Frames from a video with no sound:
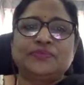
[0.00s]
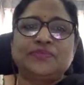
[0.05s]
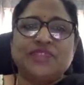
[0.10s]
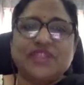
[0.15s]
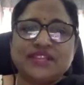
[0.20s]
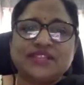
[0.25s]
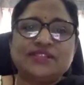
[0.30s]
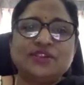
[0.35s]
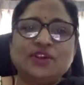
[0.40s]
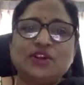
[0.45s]

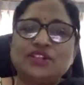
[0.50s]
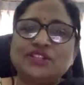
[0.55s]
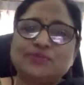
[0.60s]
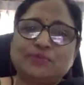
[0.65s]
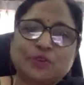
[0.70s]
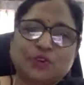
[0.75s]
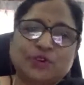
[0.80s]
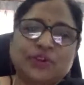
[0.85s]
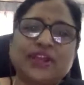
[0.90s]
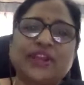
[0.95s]
These
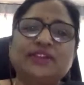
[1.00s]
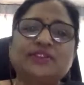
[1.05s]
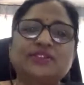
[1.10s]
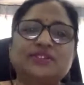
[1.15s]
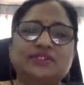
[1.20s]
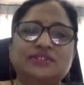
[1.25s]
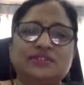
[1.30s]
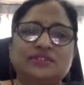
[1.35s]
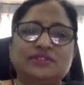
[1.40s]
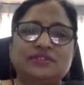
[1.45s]
laws
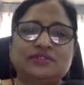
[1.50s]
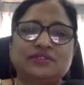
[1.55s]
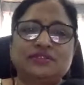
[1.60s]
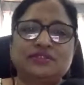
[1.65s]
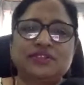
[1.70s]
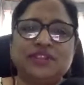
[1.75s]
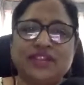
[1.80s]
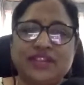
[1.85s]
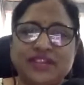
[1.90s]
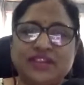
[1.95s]
protect
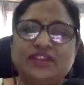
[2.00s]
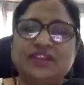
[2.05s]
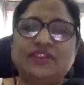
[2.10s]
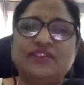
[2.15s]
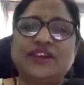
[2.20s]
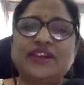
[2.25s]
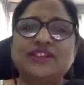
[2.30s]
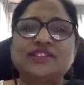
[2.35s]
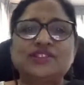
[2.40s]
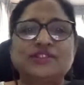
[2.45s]
the legal
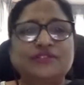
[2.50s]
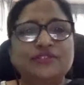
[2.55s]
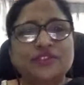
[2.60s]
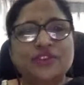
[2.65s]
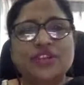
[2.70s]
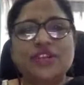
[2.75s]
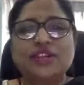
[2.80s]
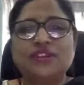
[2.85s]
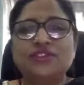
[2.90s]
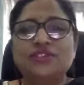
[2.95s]
rights of
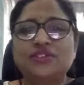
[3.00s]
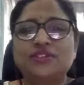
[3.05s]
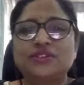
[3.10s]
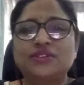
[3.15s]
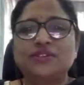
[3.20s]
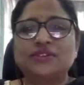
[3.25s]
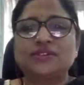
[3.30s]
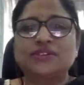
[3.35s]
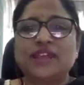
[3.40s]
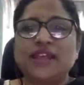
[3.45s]

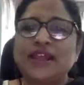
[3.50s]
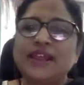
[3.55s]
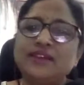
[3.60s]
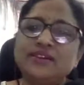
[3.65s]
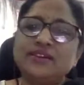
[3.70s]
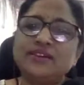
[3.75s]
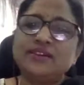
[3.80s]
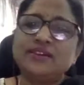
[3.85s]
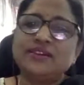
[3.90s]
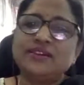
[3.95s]
creators
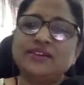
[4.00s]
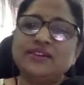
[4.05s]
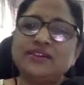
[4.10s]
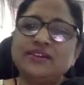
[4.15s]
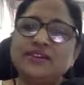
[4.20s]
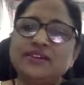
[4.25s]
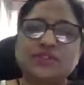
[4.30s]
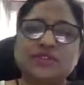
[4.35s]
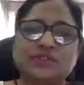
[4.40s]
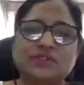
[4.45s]
and
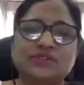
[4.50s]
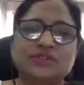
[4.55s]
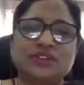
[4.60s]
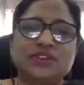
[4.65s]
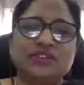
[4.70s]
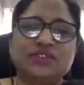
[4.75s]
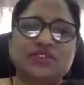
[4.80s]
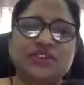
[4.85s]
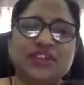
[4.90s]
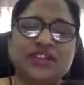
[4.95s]
owners
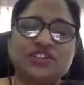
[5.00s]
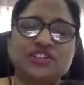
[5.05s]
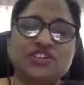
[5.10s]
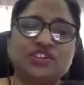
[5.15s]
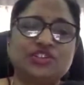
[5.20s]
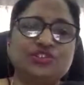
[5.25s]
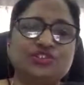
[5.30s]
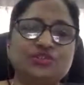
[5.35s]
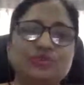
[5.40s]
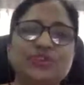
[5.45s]
in
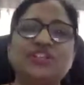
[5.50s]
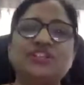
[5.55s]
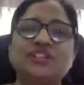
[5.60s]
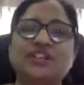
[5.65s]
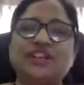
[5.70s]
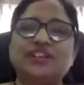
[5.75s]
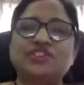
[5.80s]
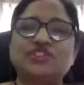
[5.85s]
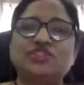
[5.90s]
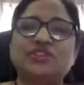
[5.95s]
relation to
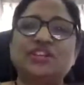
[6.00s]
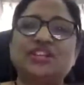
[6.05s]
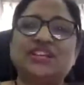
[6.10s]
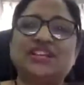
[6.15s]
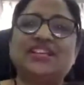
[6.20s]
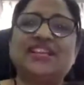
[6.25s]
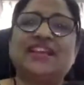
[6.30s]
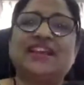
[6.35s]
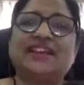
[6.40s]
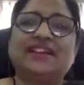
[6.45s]
intellectual
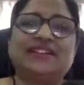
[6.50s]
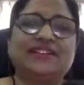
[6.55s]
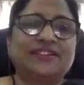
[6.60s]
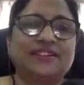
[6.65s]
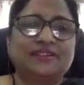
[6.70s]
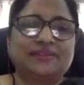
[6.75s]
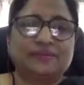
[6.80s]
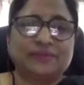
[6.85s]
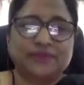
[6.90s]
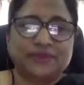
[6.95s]

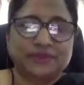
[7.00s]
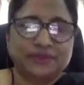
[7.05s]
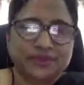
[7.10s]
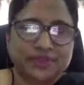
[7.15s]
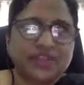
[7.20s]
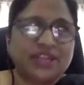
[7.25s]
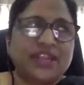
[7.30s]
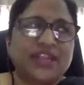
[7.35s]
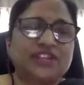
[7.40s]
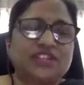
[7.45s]

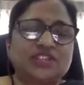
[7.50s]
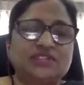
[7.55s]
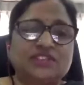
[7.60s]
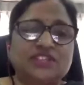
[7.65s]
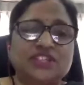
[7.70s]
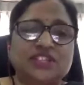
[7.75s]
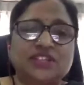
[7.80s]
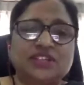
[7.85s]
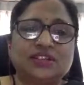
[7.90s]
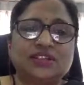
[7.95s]

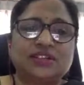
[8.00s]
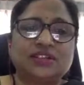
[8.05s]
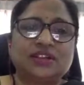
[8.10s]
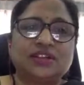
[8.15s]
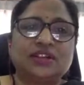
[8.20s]
creativity,